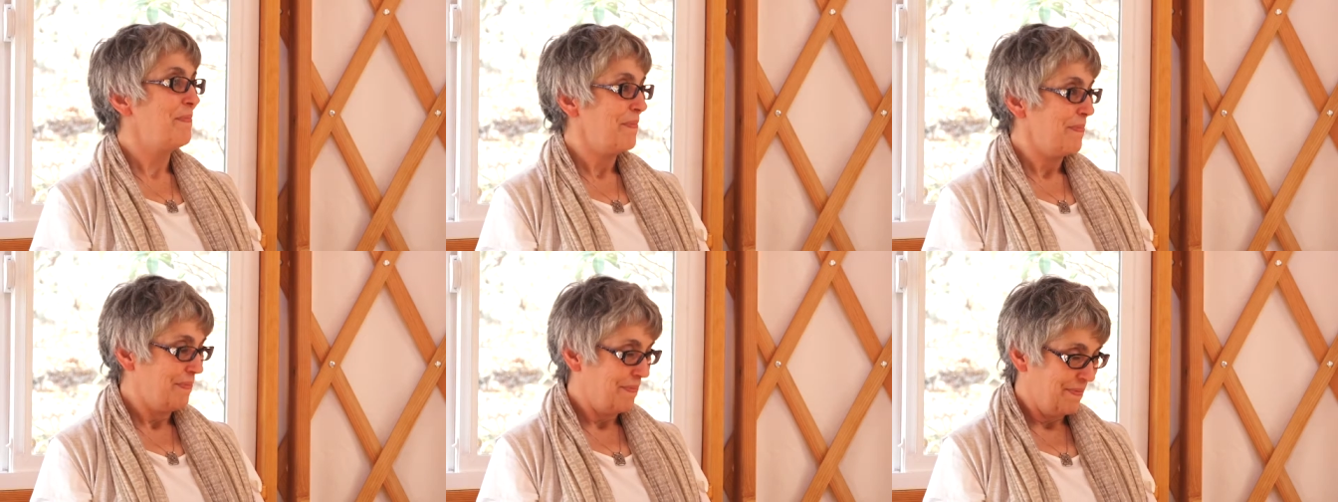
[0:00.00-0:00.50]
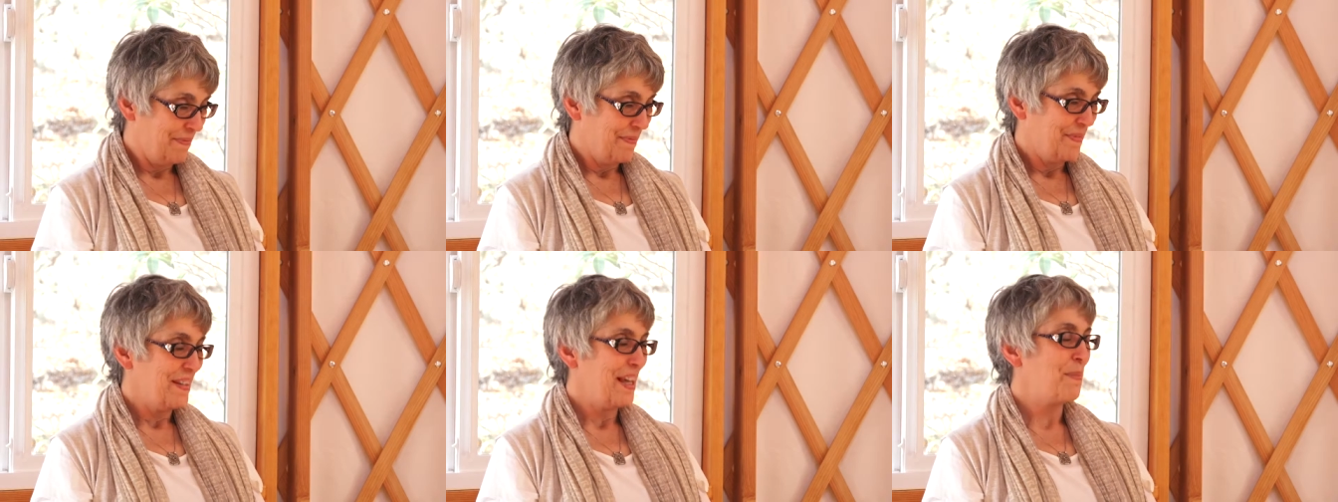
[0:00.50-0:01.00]
Yeah.
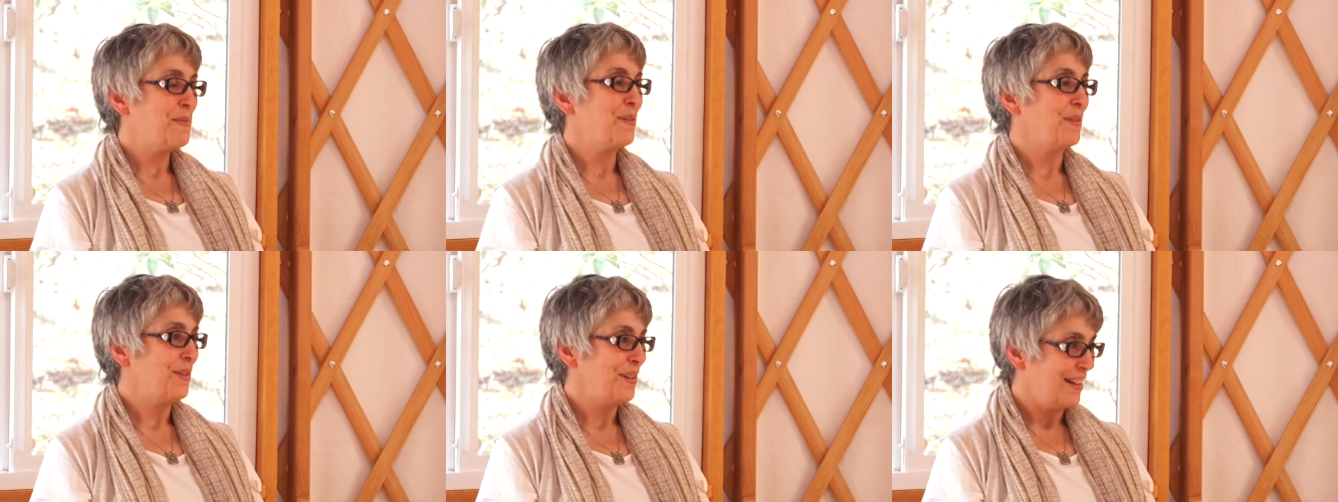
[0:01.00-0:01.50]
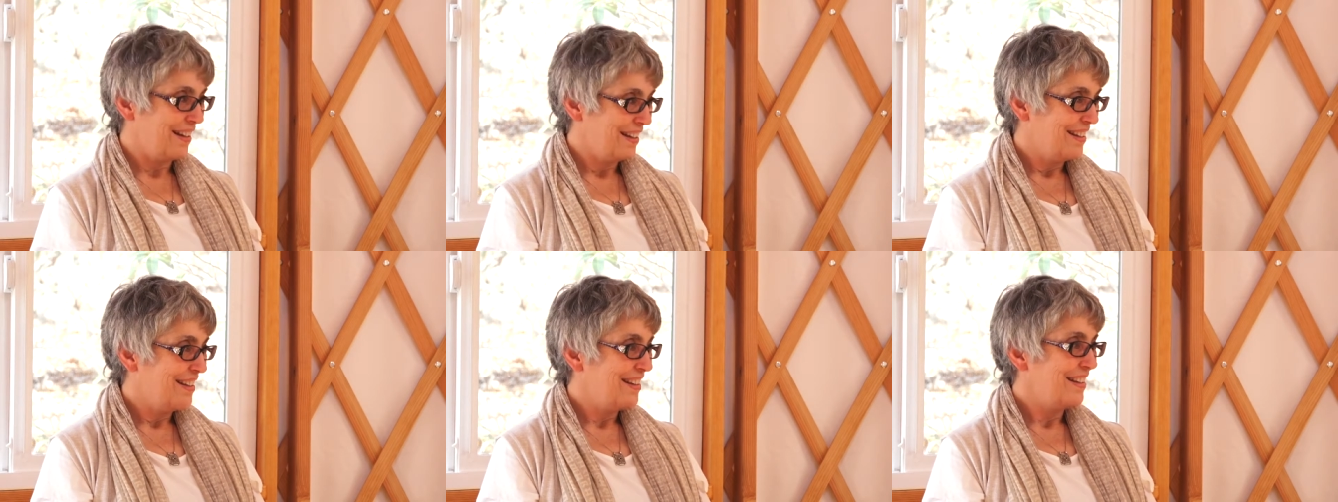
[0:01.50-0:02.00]
Absolutely.
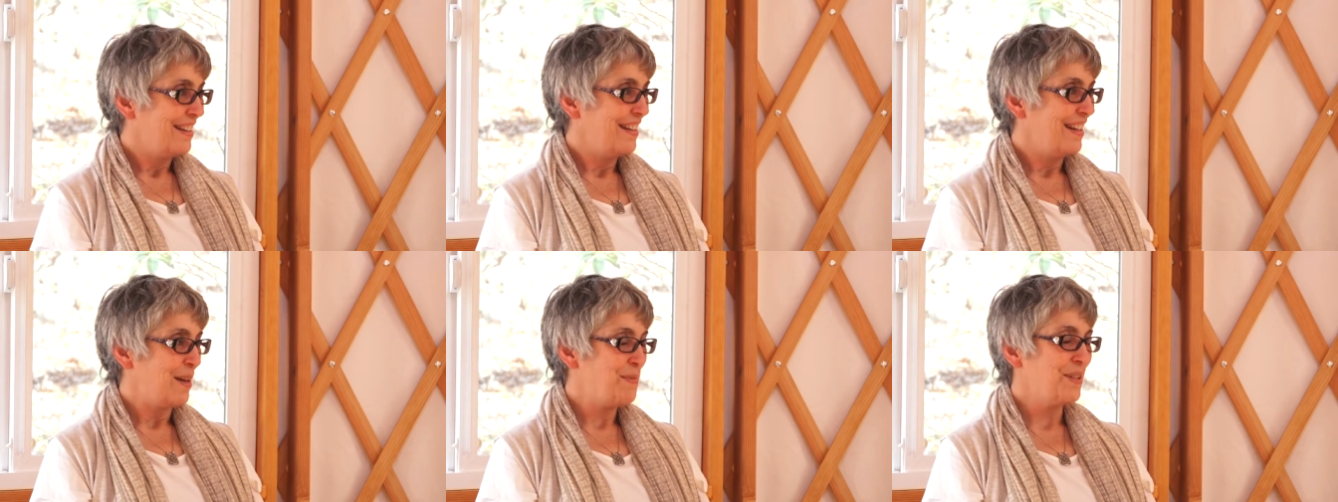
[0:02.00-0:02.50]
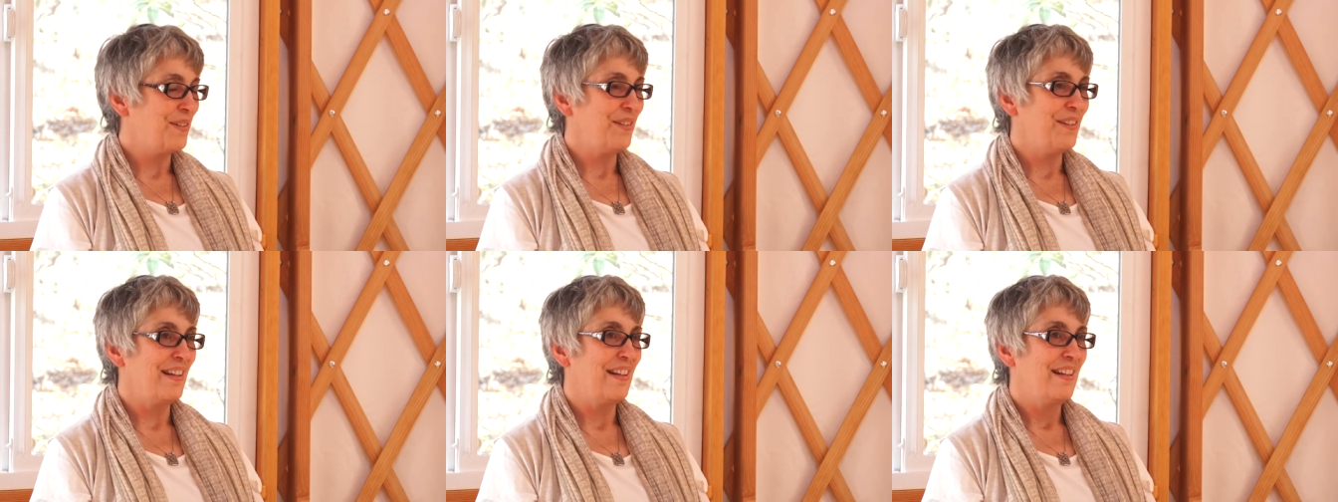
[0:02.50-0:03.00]

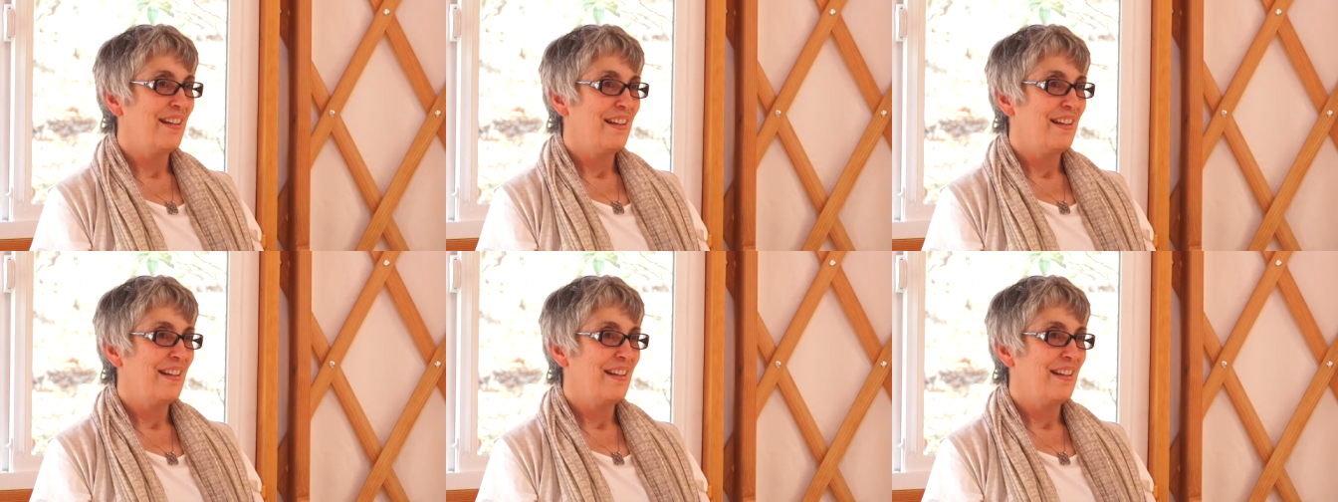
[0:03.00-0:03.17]
Absolutely.